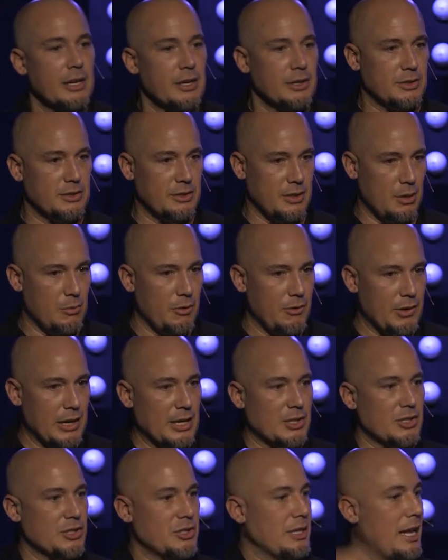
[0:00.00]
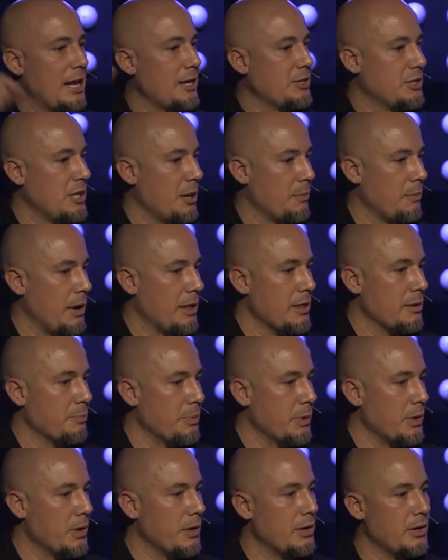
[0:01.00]
some of it gets snatched up by the
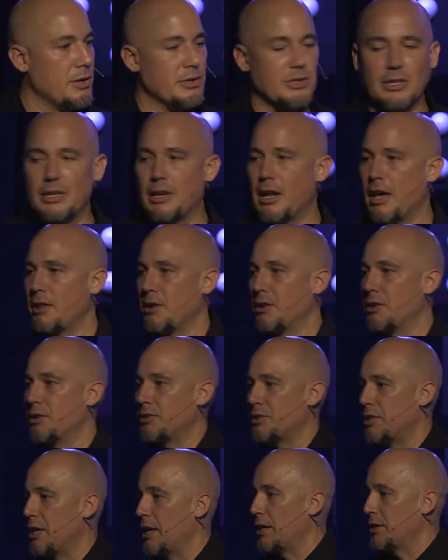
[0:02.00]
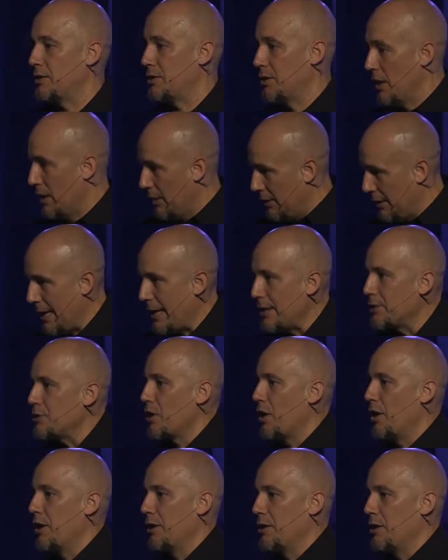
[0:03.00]
birds and others gets lands
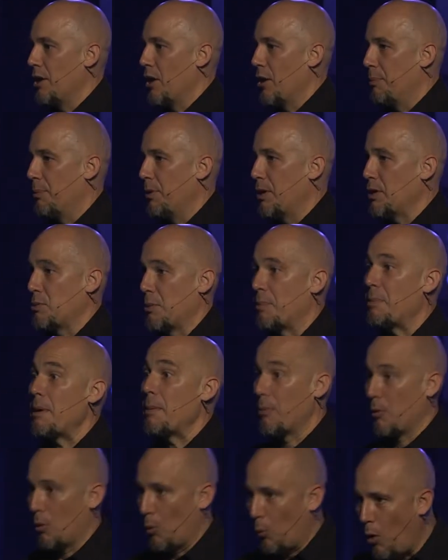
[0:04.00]
on you know, a place where people are